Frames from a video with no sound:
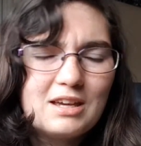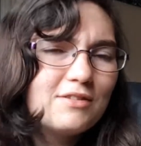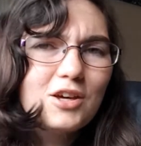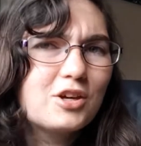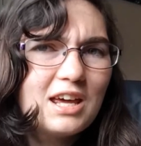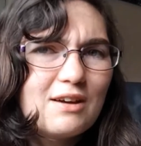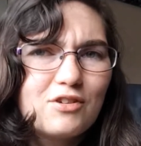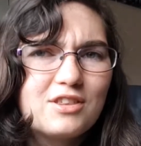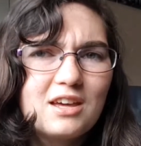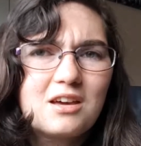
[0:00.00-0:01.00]
If they're good at
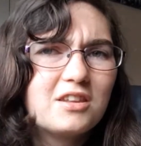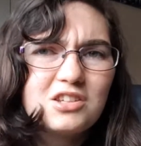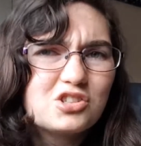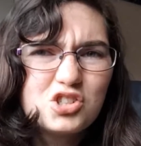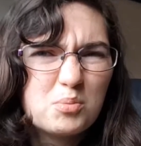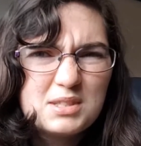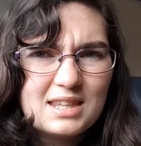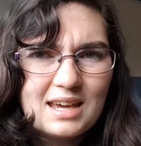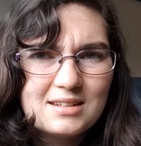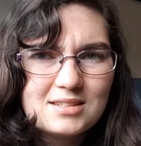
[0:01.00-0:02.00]
everything, can't they just jump to
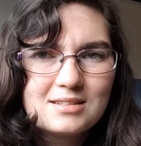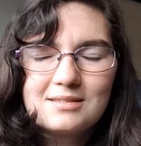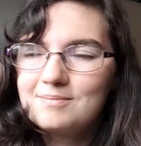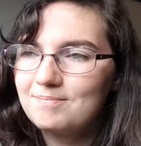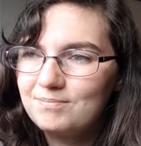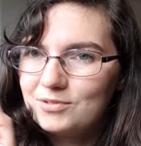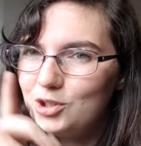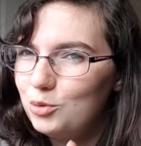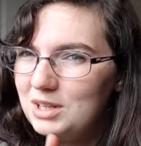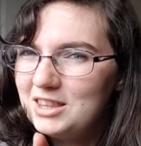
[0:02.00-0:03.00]
the end?
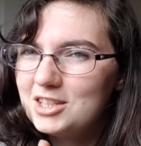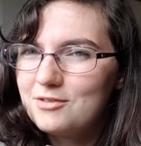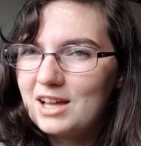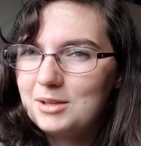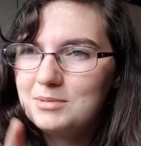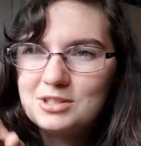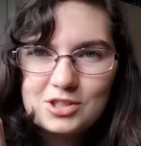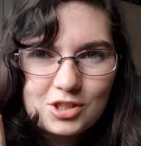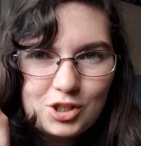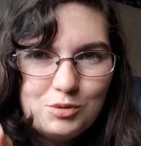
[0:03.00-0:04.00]
You need the
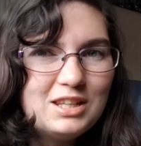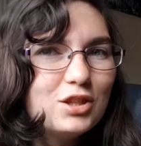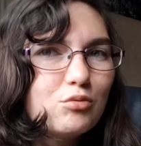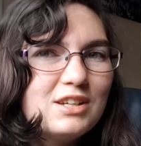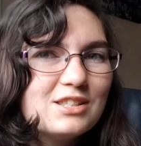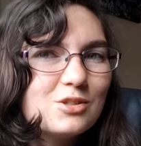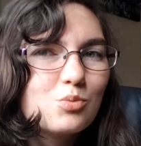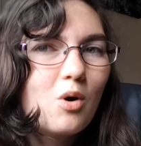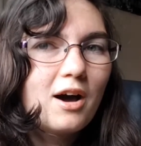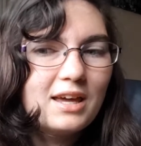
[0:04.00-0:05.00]
development, you need the reasons
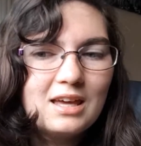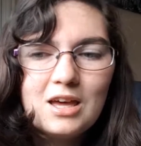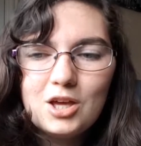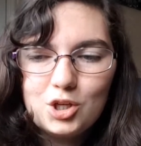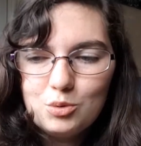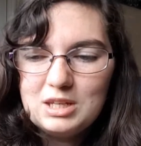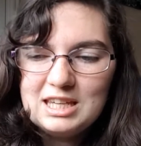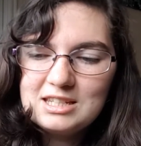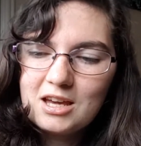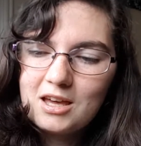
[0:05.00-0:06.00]
why, you
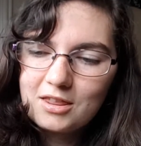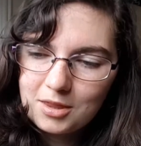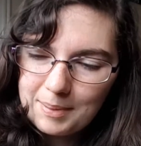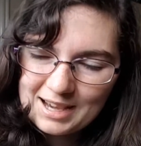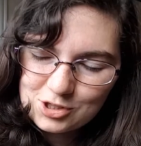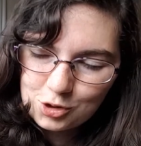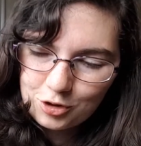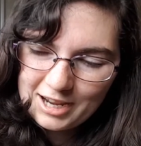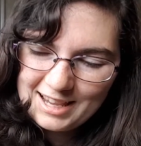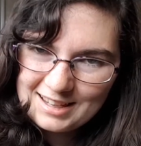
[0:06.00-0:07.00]
need the backstory.